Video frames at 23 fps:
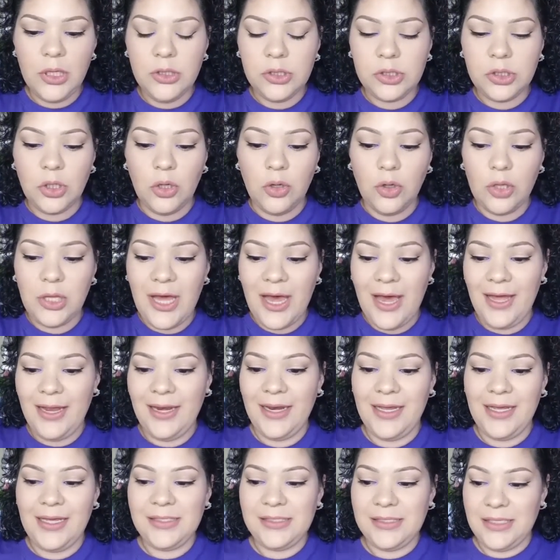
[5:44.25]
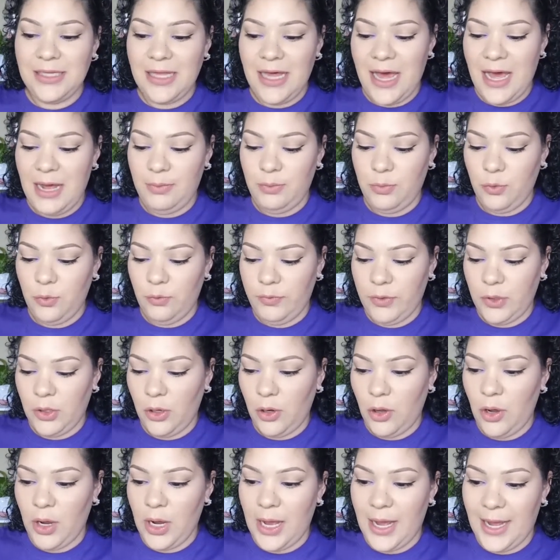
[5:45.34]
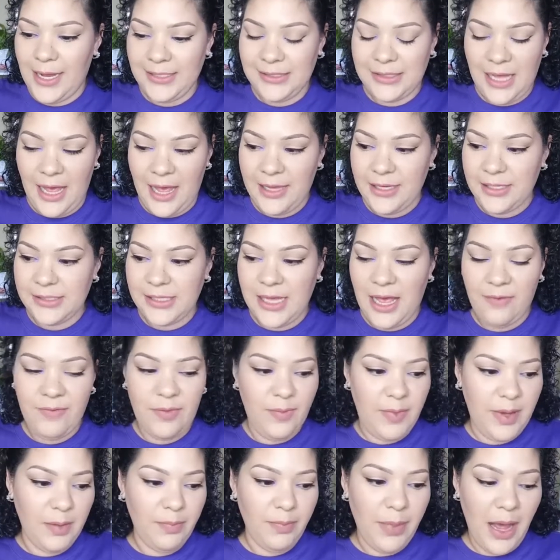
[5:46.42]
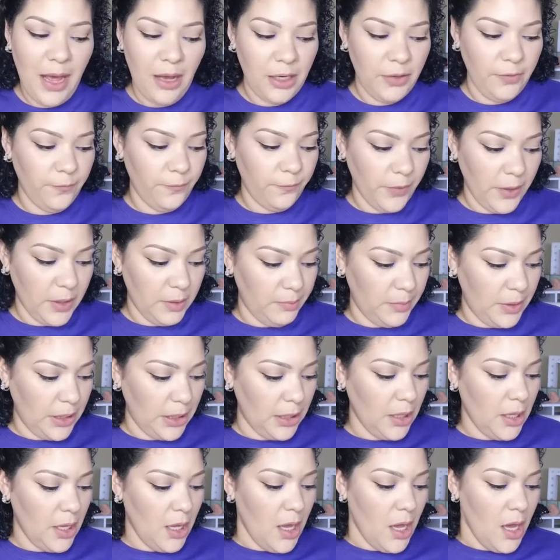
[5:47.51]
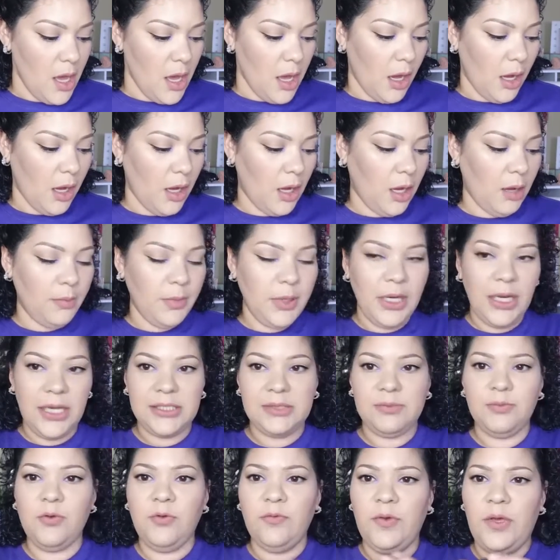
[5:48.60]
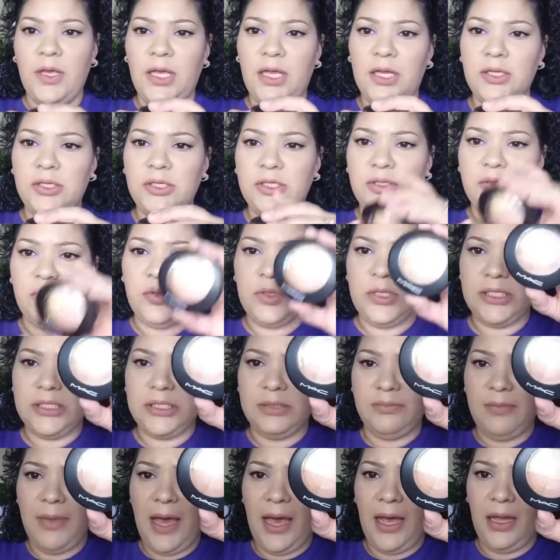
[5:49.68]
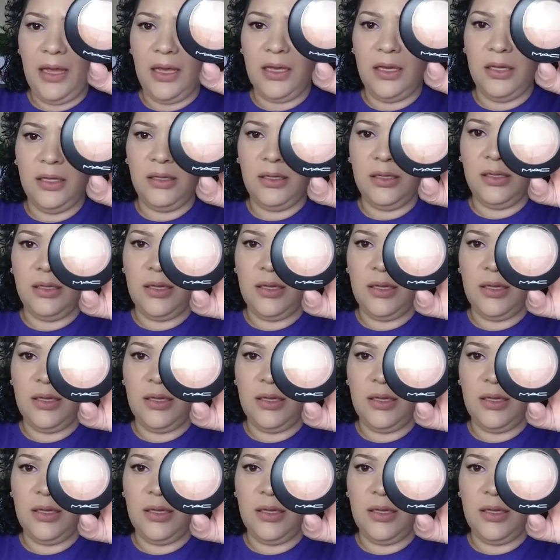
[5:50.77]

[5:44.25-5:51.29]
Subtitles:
So that is that. Moving along, guys, I just have a big pile in front of me. Let's move into this MAC.